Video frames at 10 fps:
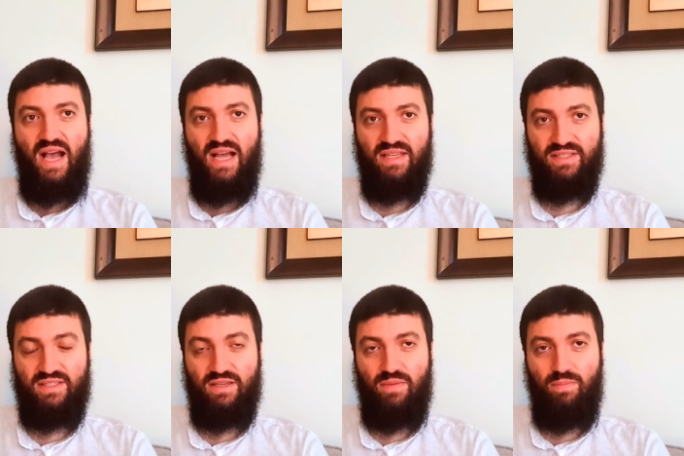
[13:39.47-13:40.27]

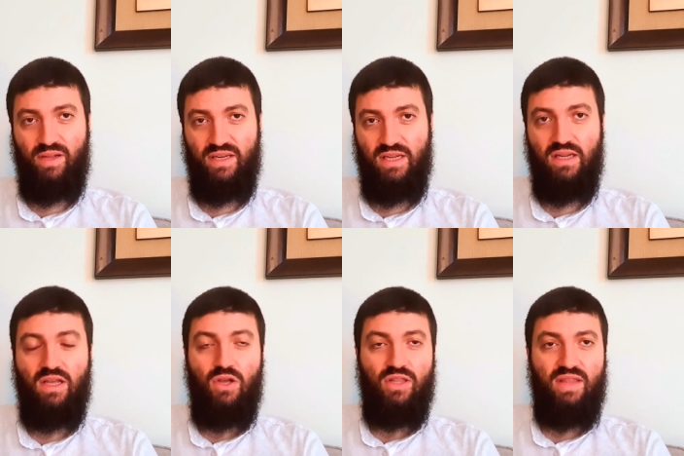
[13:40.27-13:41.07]
as a money
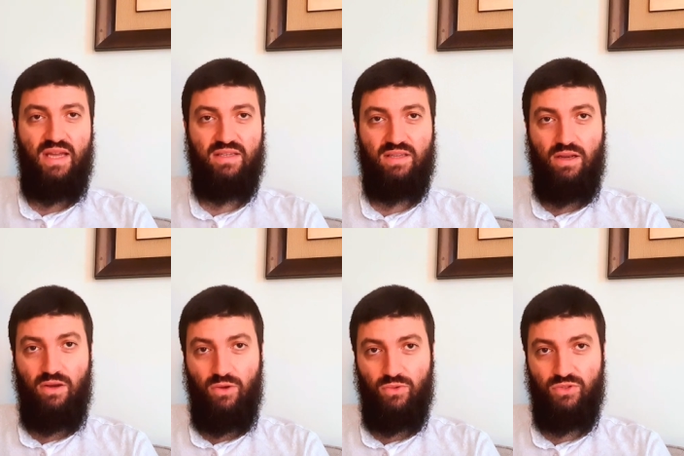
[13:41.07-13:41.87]
that
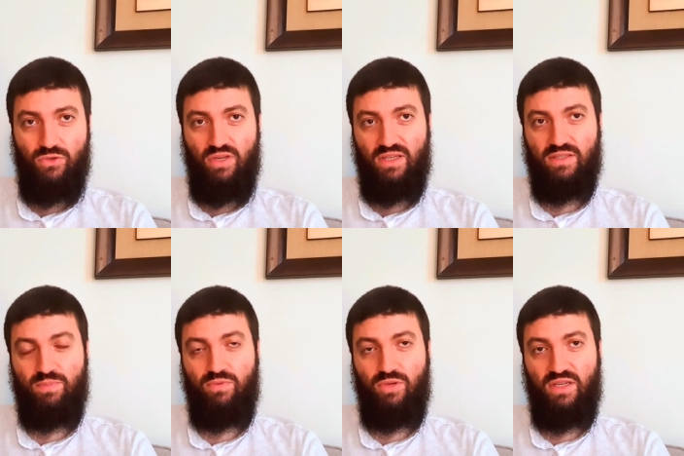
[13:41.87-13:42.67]
allows to
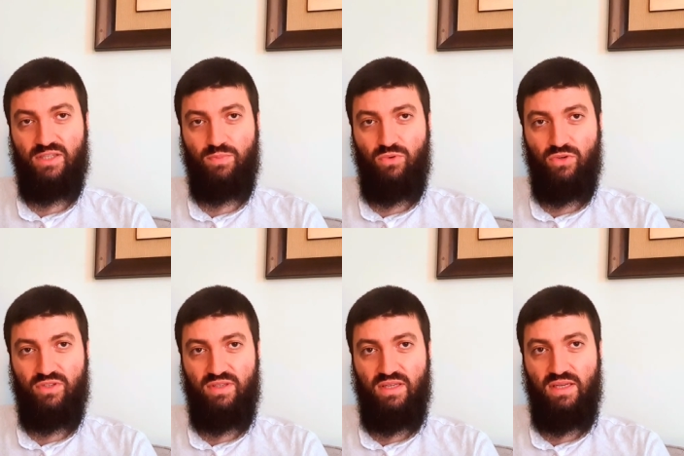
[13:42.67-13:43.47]
expo
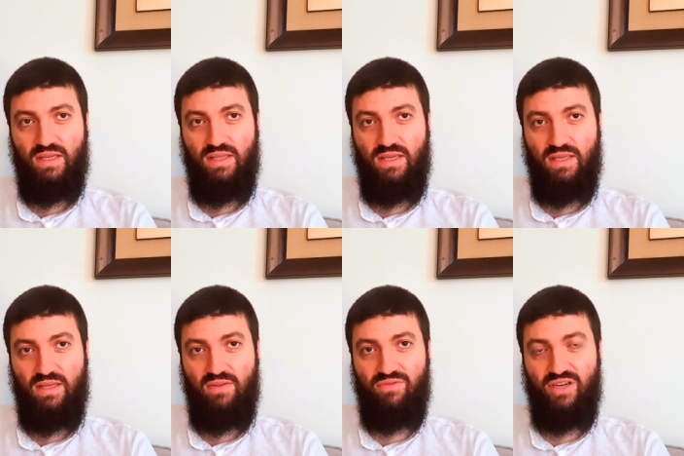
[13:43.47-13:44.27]
export the, the,
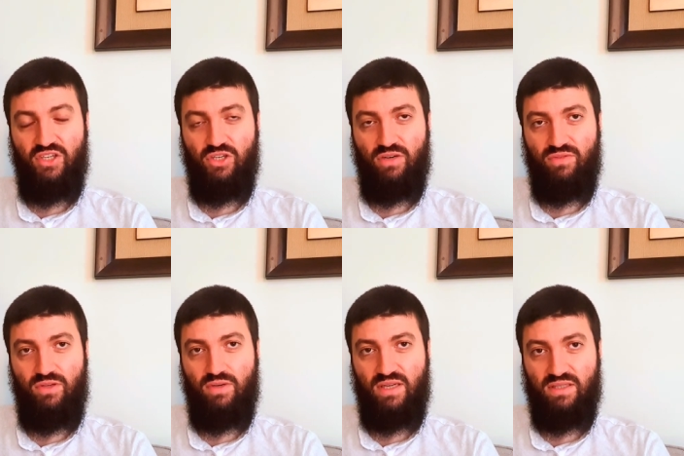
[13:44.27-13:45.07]
the inflation of the
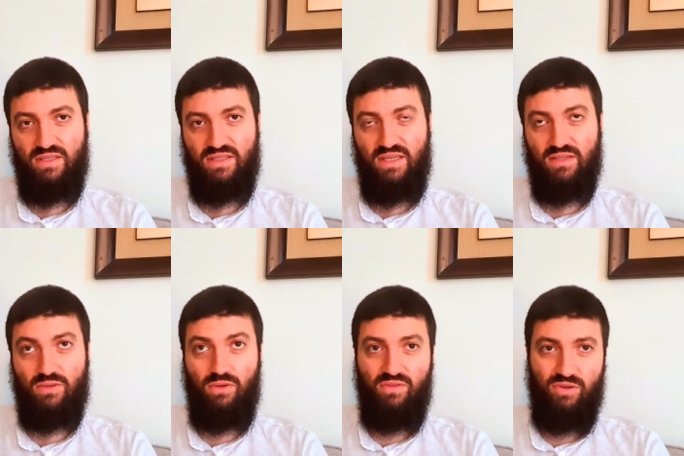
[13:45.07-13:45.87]
united states
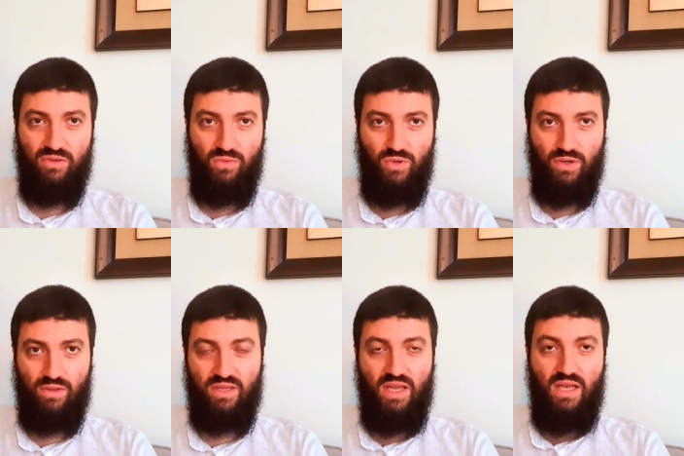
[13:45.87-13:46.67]
all over the
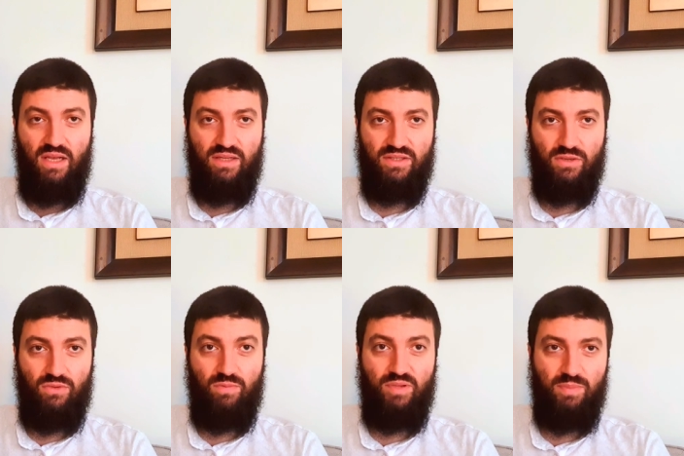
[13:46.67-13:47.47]
world and so
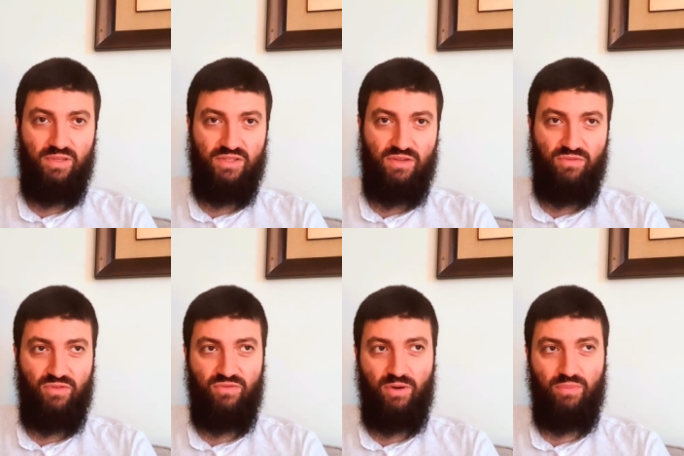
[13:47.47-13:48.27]
the people suffer
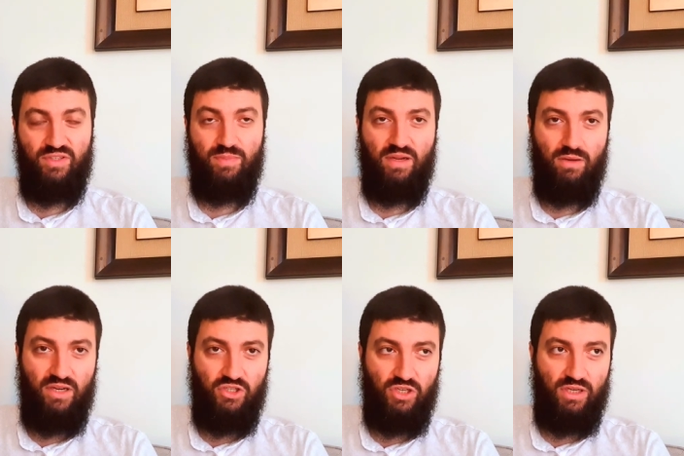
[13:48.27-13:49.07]
from the
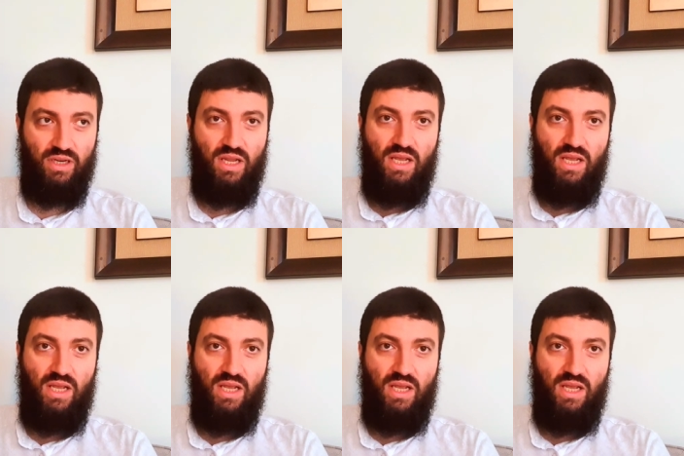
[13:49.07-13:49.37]
speculation